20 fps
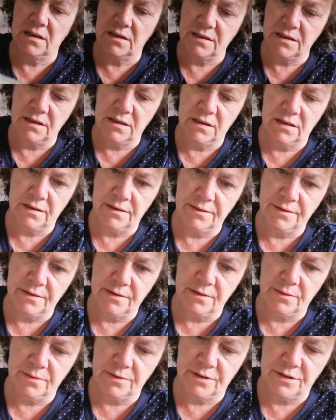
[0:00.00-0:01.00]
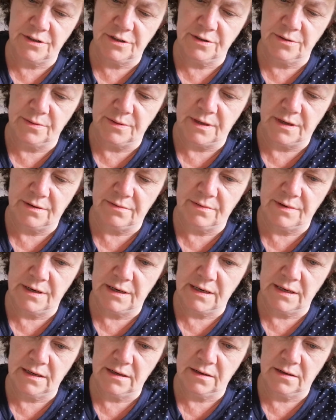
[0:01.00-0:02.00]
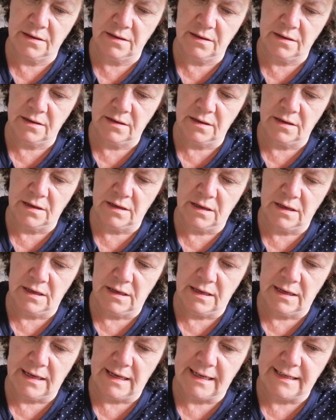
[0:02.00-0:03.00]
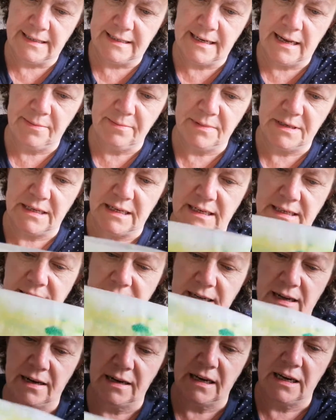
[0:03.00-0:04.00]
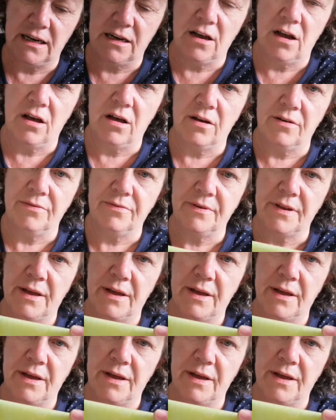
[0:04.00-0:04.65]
I don't know what to do with that really. It's tempting to cut it in half